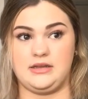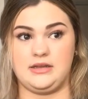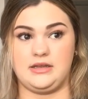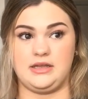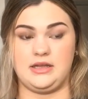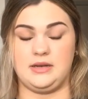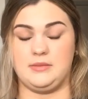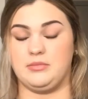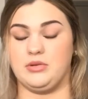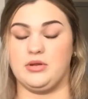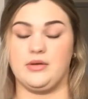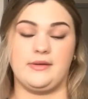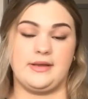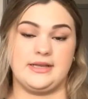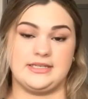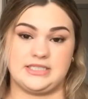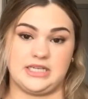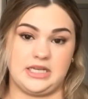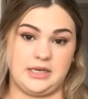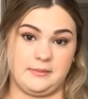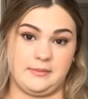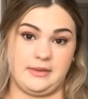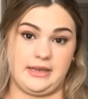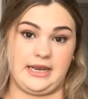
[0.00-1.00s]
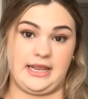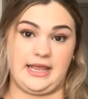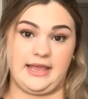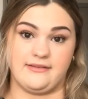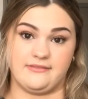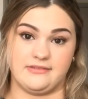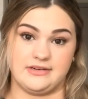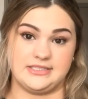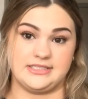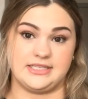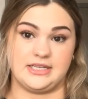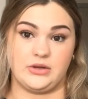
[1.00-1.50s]
and blowing a ton of money
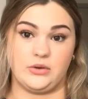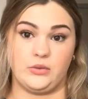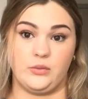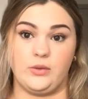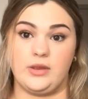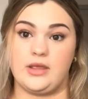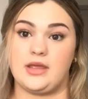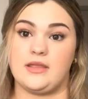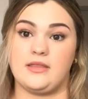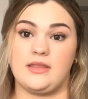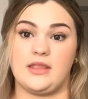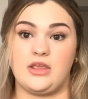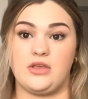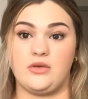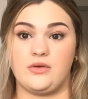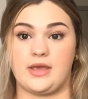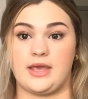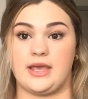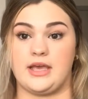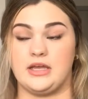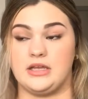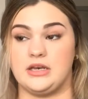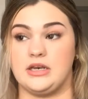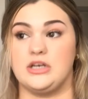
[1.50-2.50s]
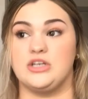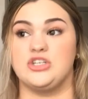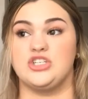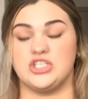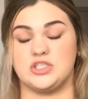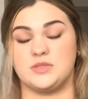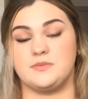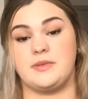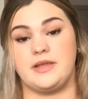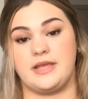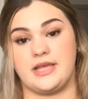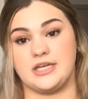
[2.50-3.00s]
every single weekend that you can,
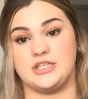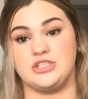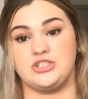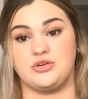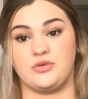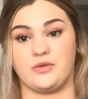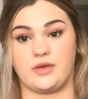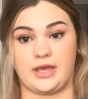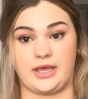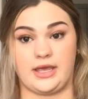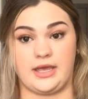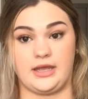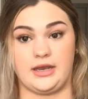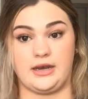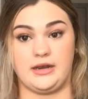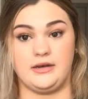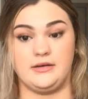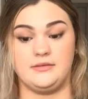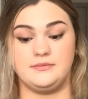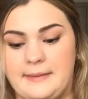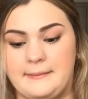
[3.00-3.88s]
just because you can.